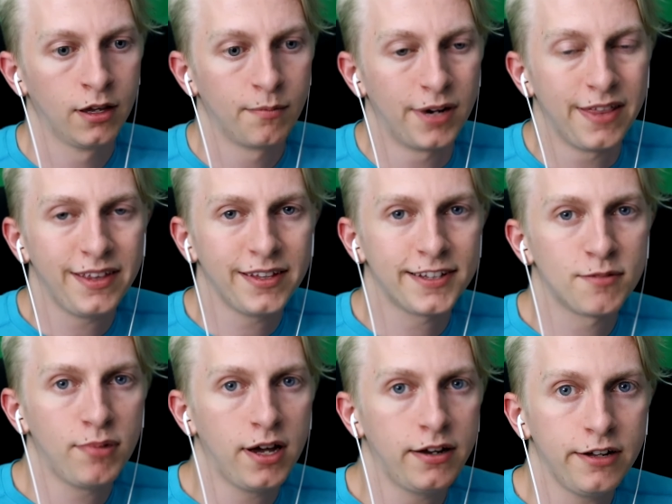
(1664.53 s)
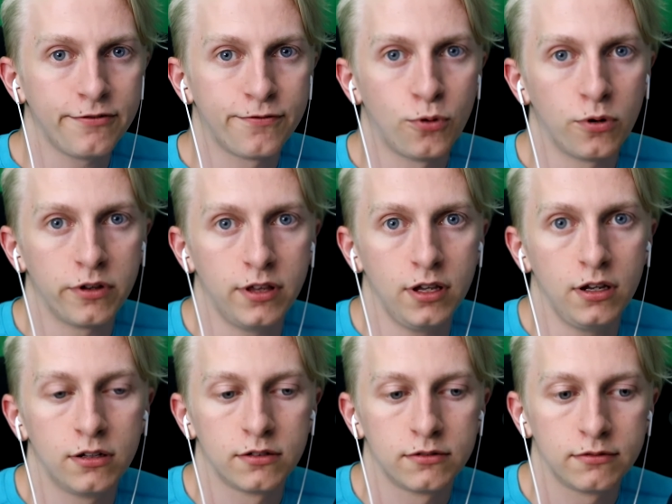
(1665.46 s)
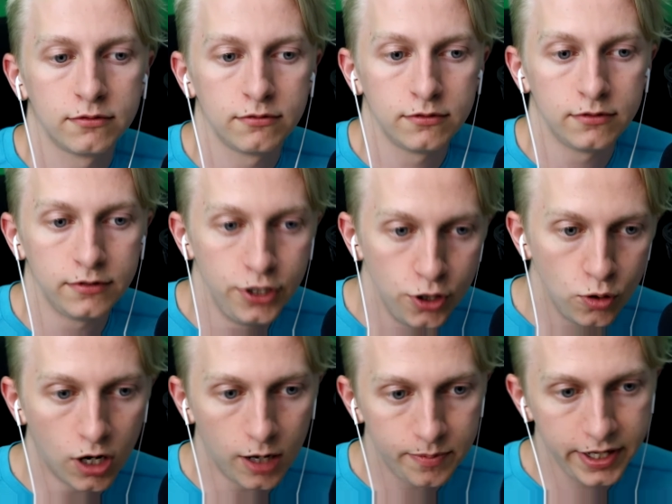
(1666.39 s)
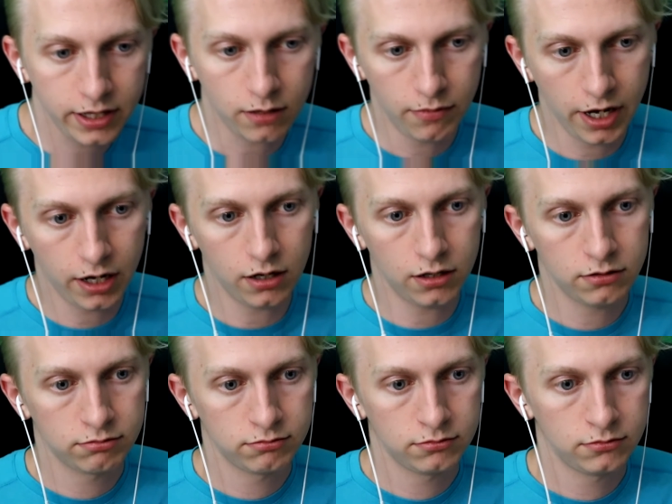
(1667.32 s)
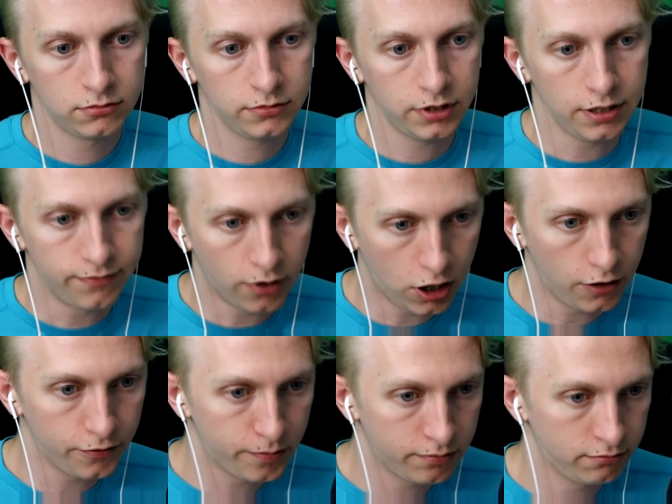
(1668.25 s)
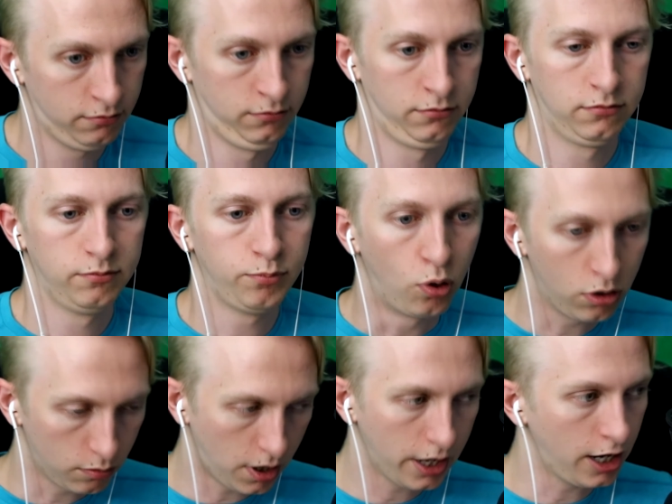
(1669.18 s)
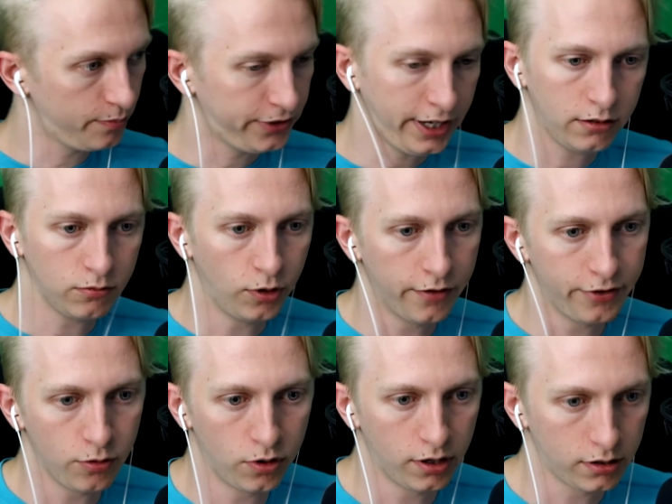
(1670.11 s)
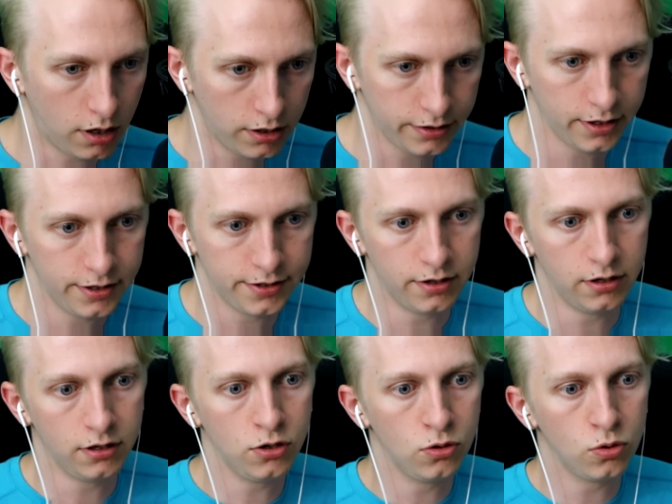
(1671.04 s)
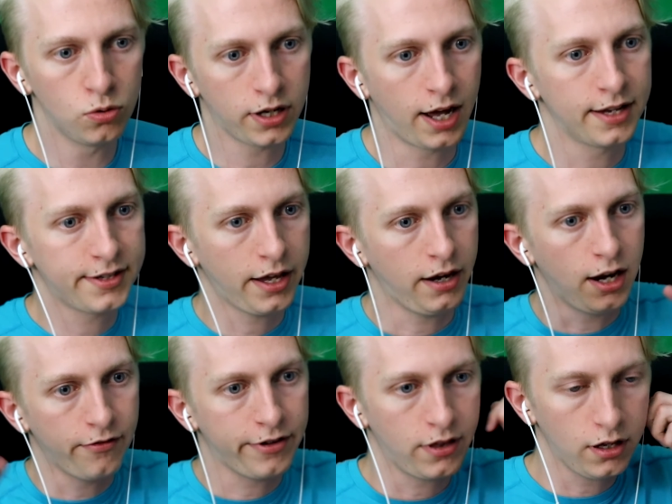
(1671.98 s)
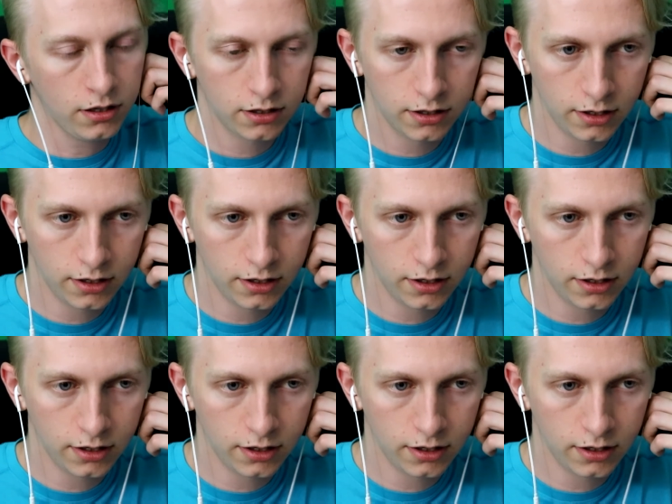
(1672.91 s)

But I think that's about it for the new update, the Mega Evolved Pokemon update, whatever you want to call it. It is the new content and everything.